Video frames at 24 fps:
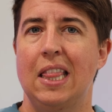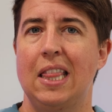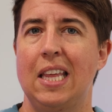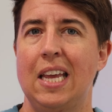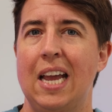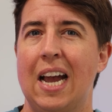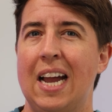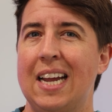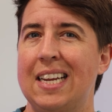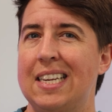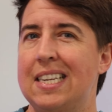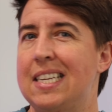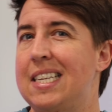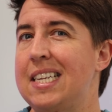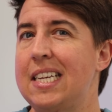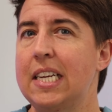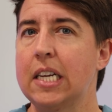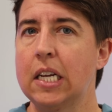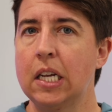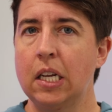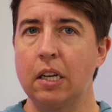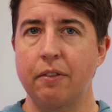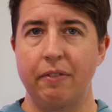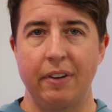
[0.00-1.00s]
The
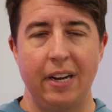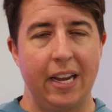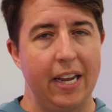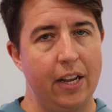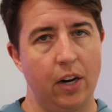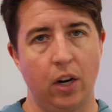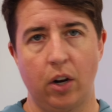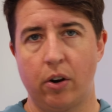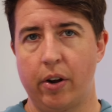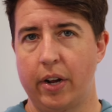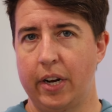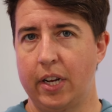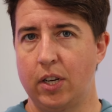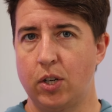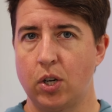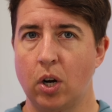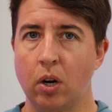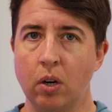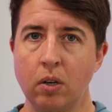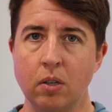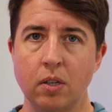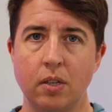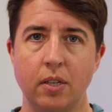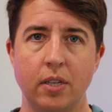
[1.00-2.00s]
idea of an integrated
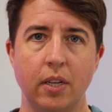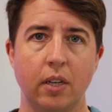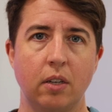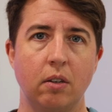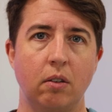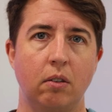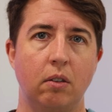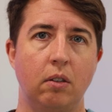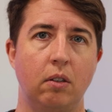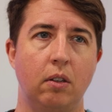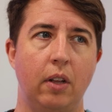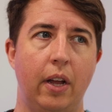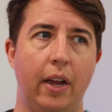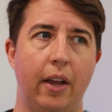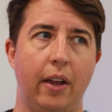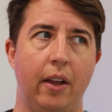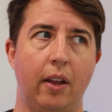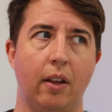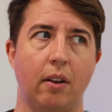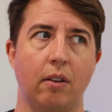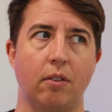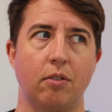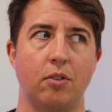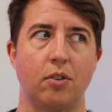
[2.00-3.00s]
turn signal
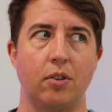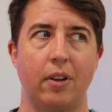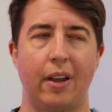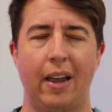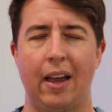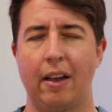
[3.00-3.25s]
and